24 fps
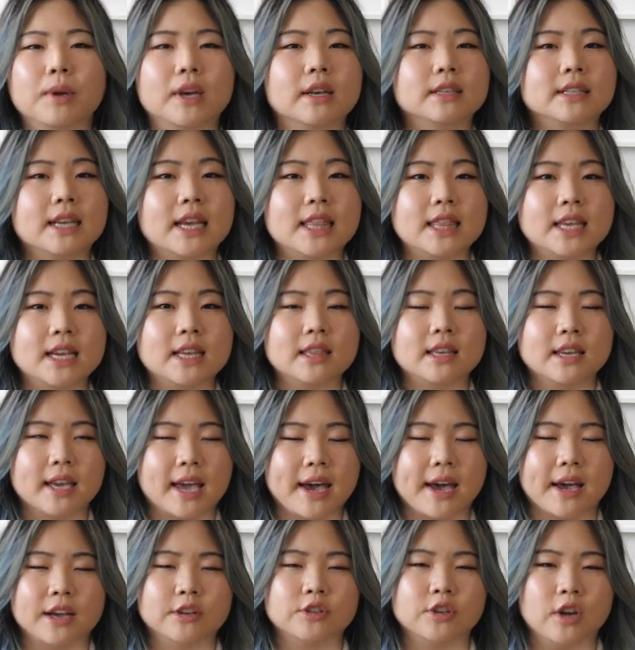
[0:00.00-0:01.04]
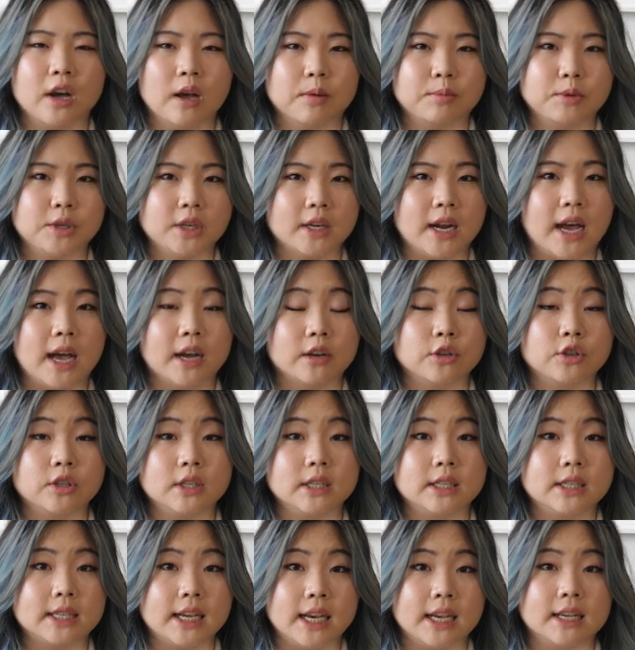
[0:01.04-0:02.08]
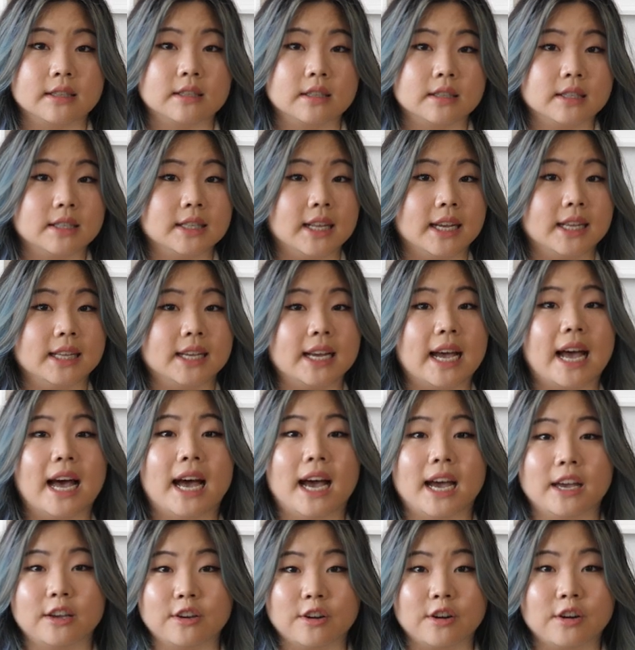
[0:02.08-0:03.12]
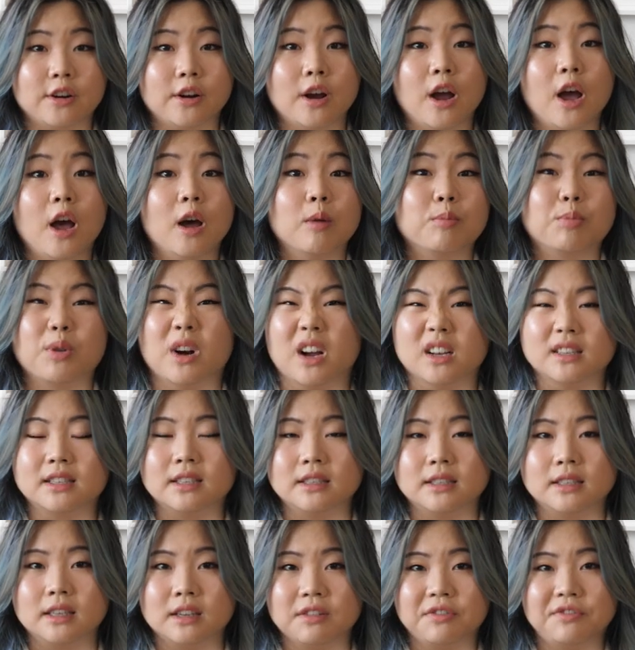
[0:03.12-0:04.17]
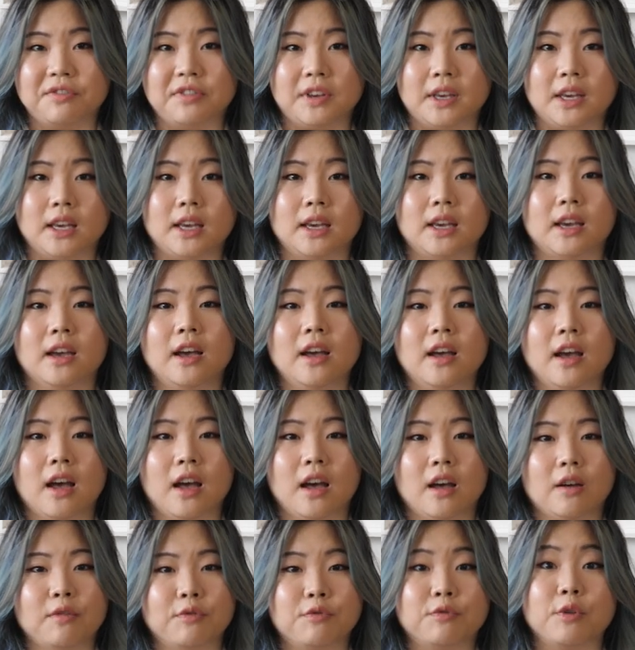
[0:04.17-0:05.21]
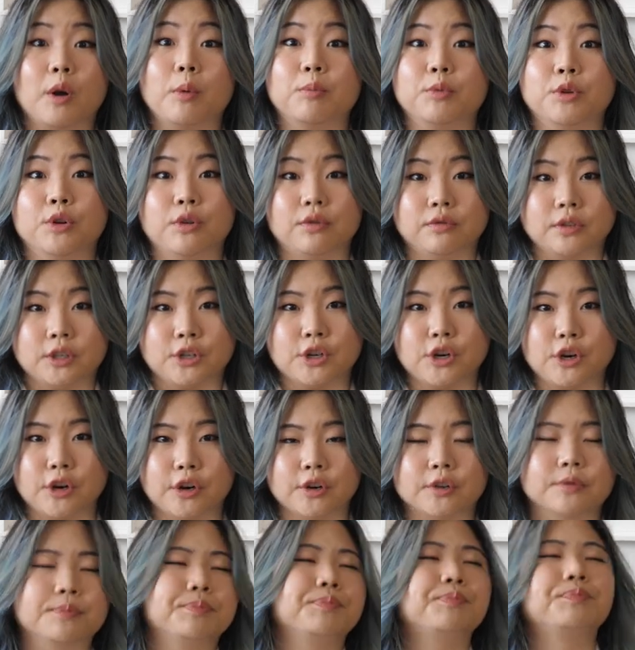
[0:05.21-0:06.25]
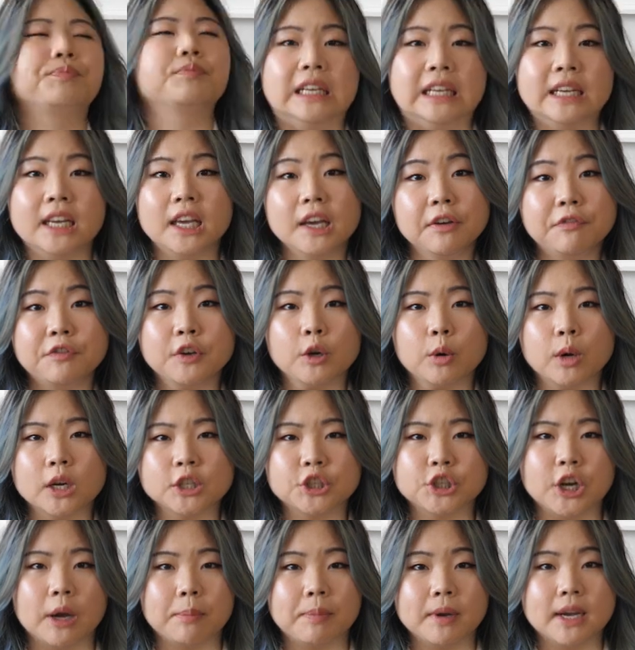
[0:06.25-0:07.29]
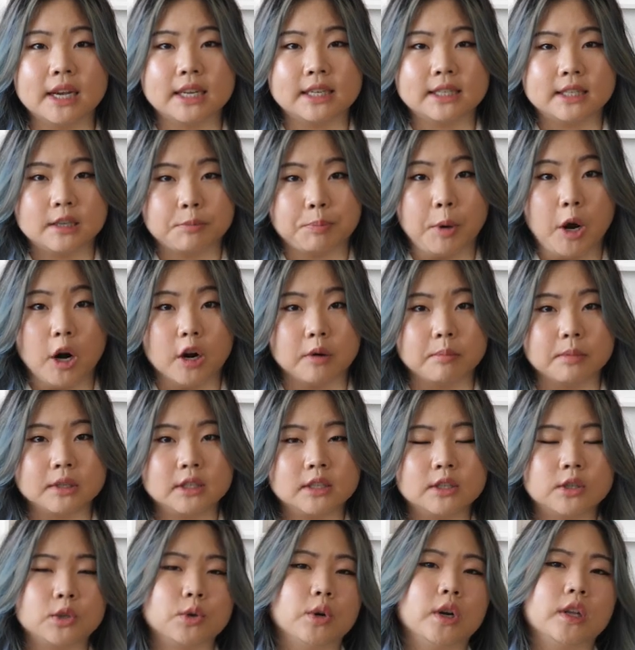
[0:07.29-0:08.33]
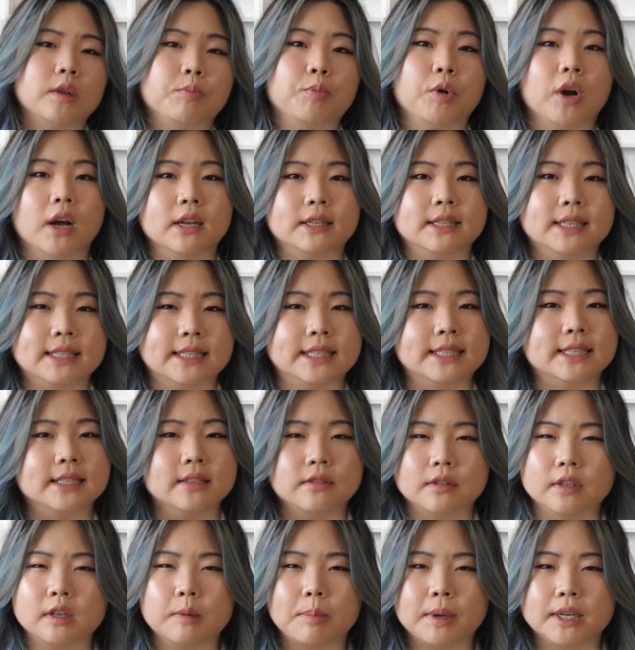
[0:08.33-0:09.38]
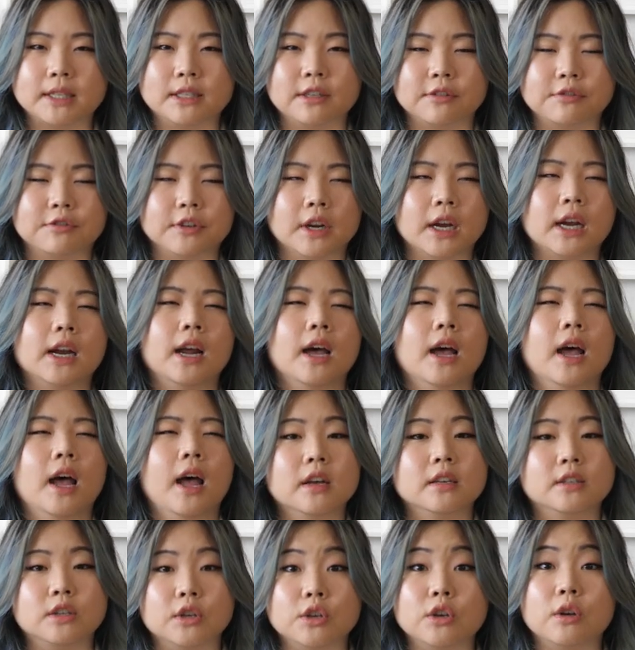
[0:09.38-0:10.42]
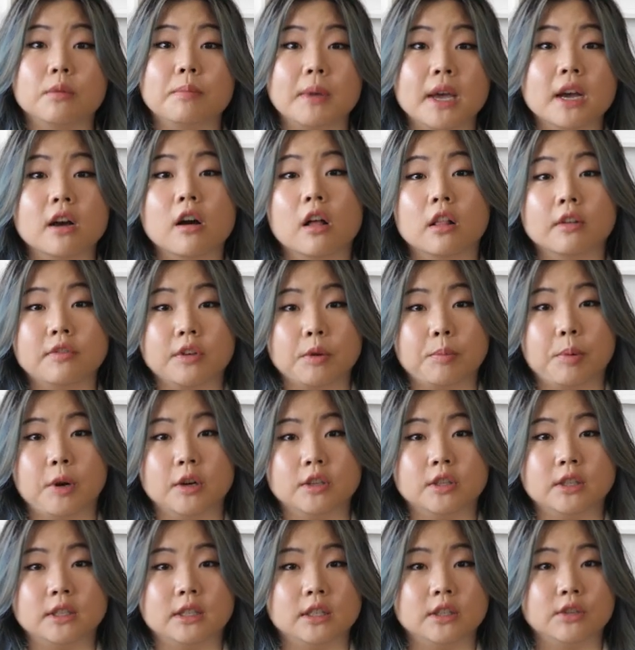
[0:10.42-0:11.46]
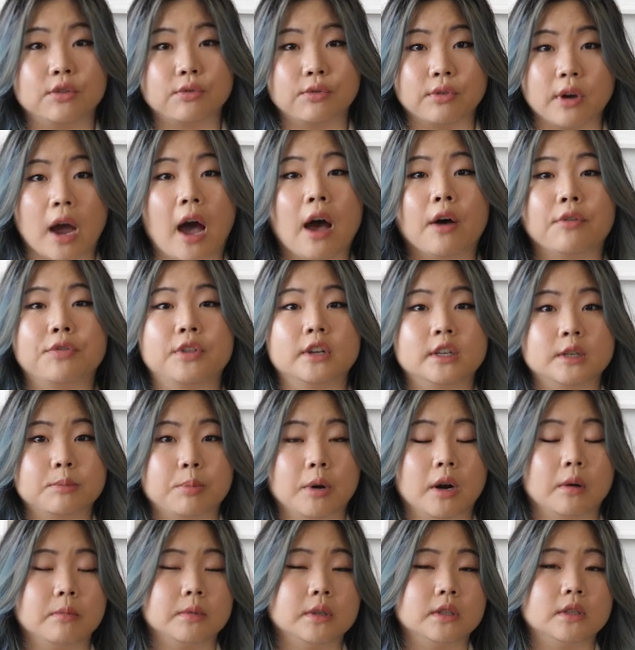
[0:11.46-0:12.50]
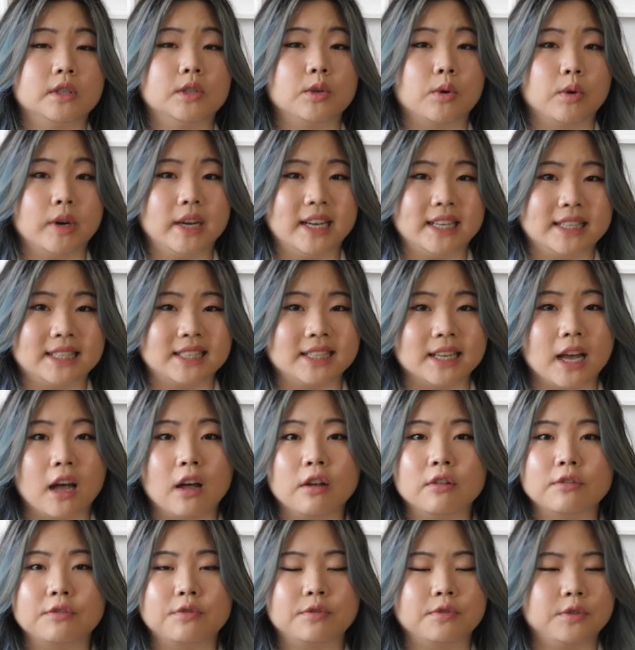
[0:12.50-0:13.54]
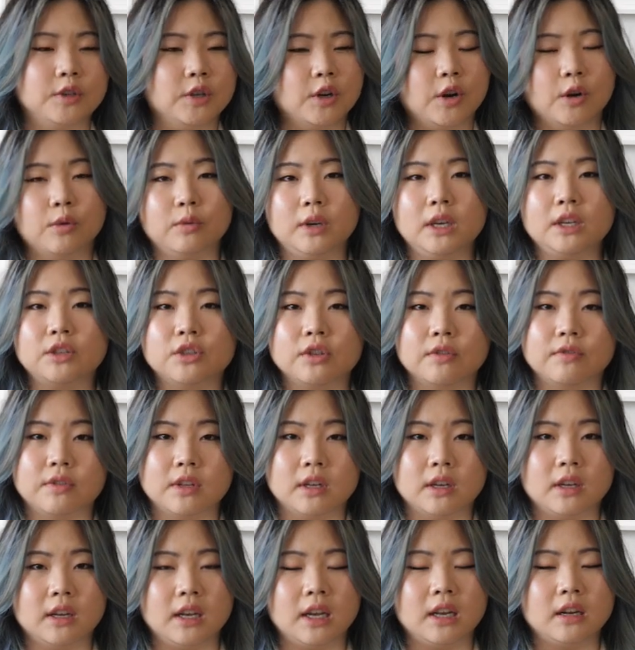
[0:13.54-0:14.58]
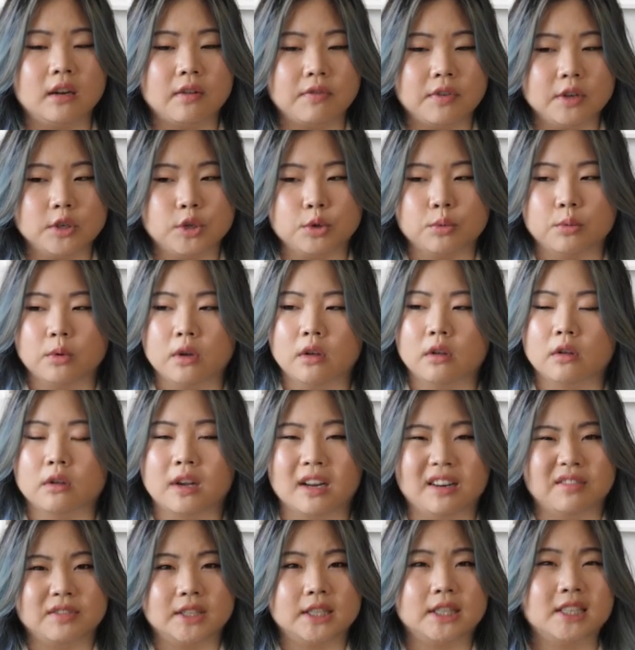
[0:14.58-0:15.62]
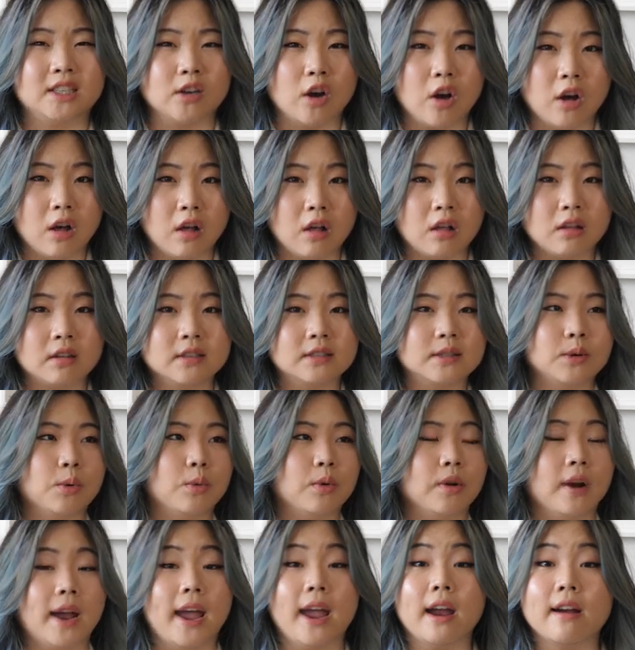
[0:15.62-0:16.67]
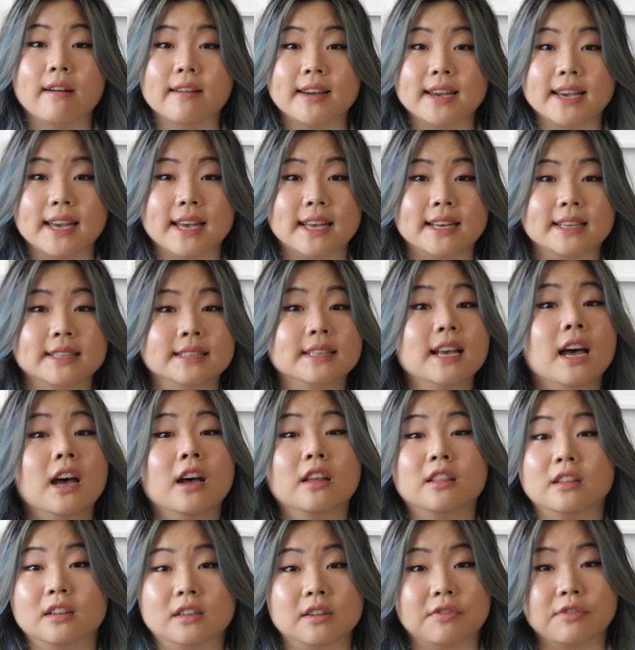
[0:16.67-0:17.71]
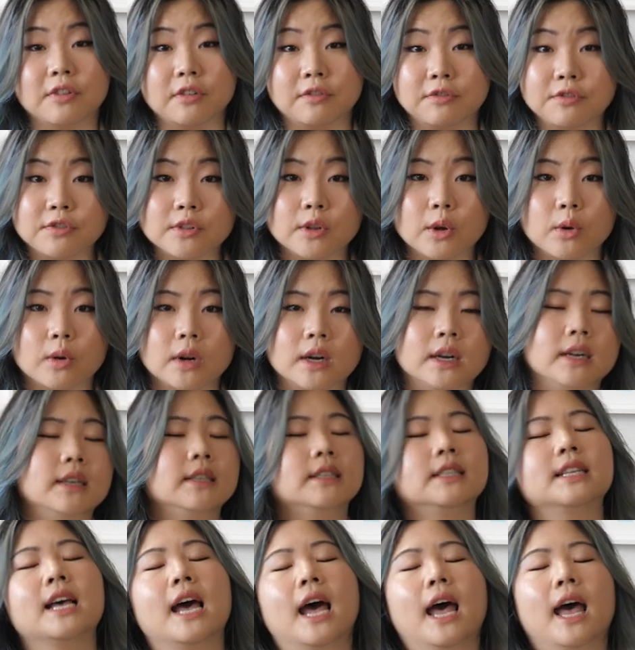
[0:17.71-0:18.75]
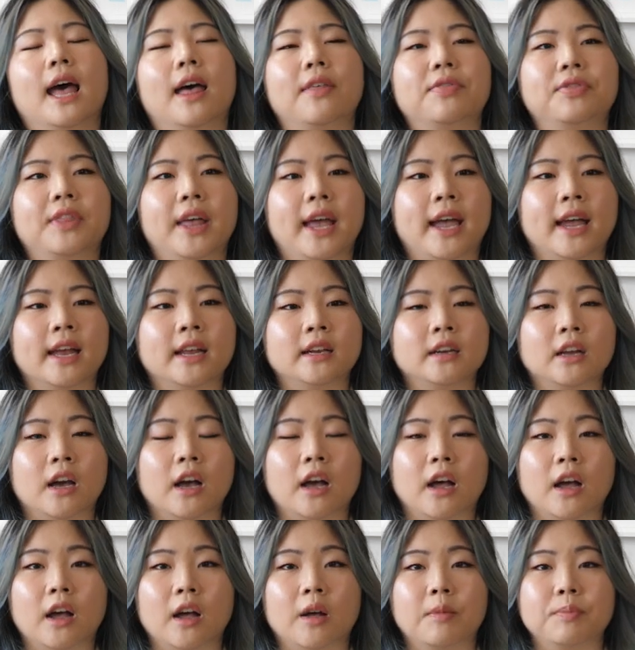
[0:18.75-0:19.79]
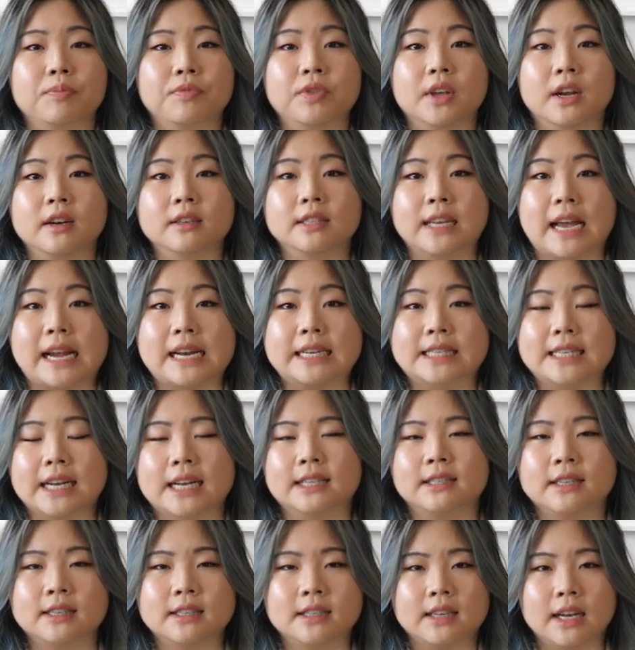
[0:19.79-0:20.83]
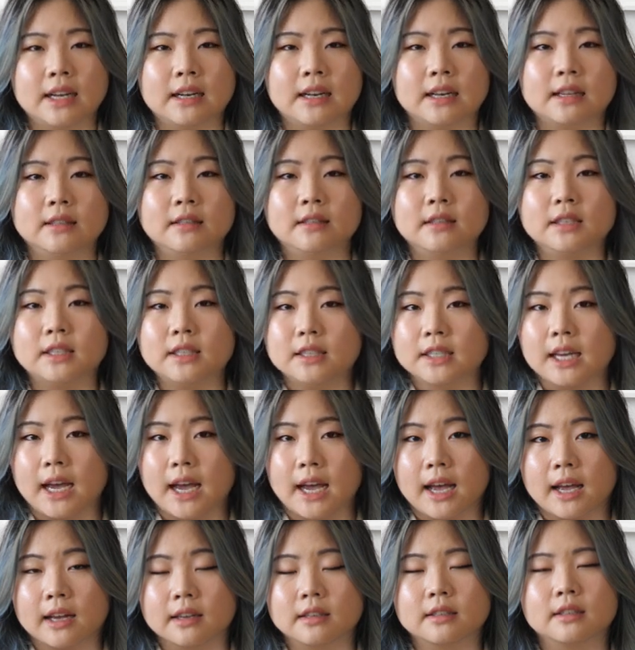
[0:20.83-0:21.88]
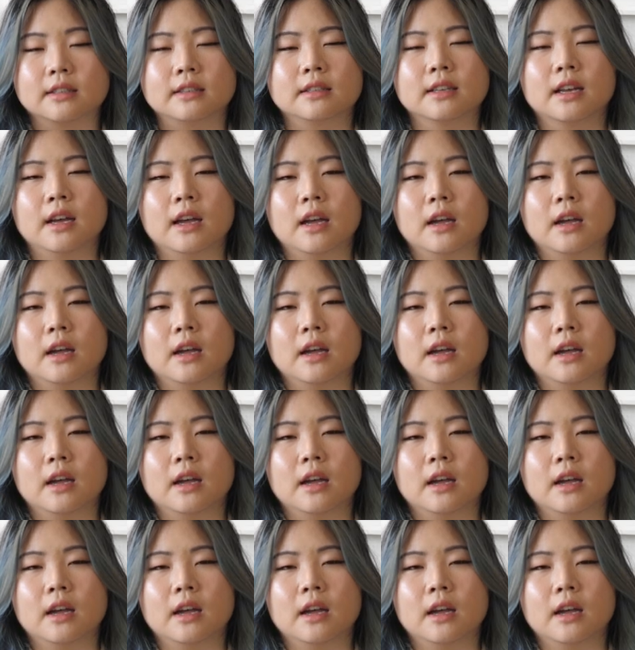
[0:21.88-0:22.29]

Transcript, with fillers: because I think the cash option actually takes a slightly higher processing fee uh, from your return. If you're shopping at a department store, the process is a little bit different. So you'll make all of your purchases throughout the department store itself, you know, each of the individual kind of stalls or areas, the different floors, and then um, there's a designated detaxe